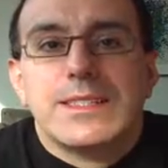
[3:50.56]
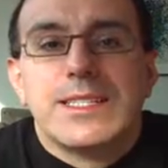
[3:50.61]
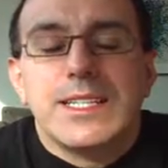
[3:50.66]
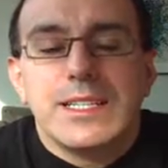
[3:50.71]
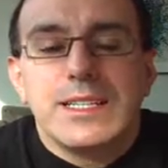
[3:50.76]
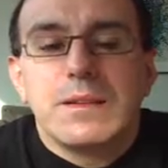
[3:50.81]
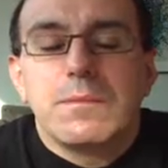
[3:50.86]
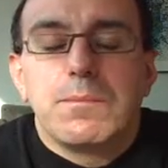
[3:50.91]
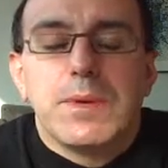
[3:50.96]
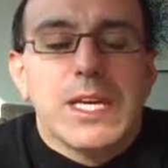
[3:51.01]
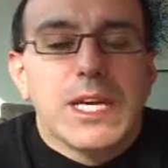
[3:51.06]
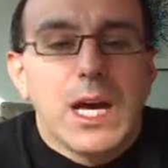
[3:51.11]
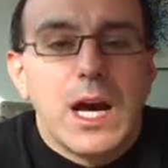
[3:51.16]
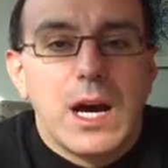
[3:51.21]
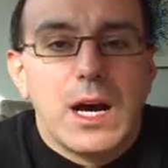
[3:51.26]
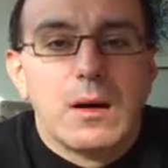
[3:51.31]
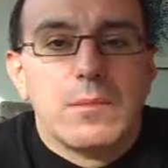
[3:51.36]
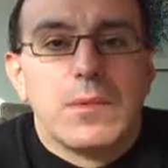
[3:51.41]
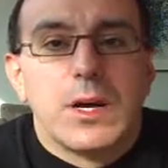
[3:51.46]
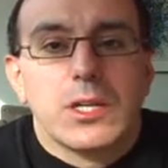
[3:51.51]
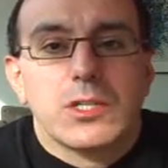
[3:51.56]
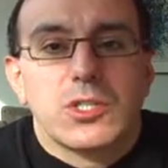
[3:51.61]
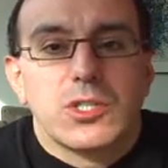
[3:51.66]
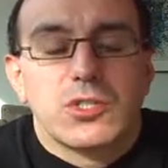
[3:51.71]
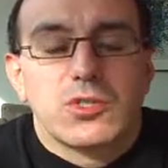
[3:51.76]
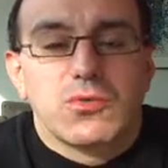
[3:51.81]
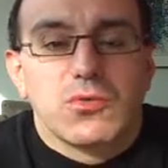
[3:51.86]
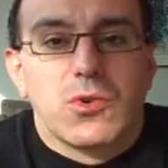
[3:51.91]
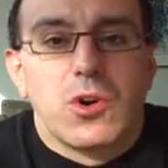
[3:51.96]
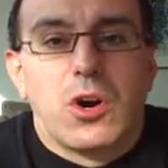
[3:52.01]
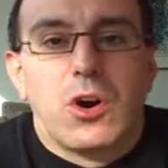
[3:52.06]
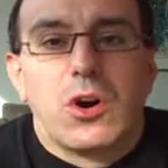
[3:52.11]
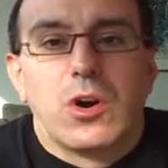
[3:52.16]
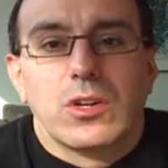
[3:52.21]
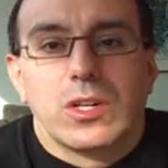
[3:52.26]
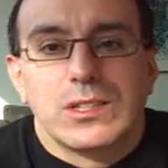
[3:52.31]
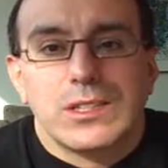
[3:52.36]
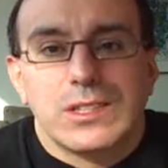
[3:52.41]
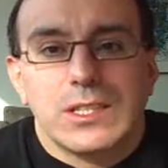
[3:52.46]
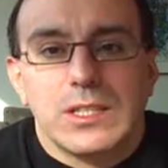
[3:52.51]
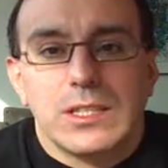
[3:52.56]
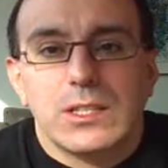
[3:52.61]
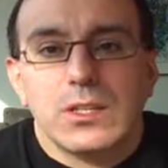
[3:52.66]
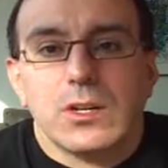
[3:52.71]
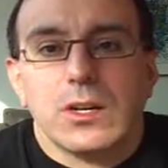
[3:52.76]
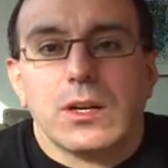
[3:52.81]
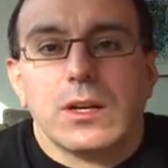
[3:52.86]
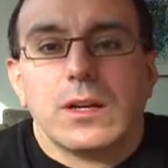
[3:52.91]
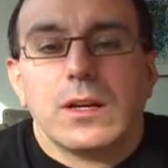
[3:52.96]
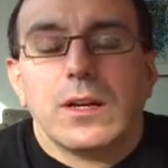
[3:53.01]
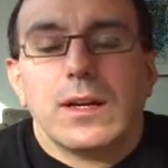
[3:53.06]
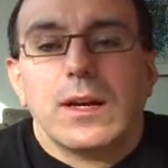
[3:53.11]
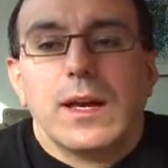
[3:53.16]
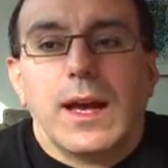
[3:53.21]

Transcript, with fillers: didn't become a strong leader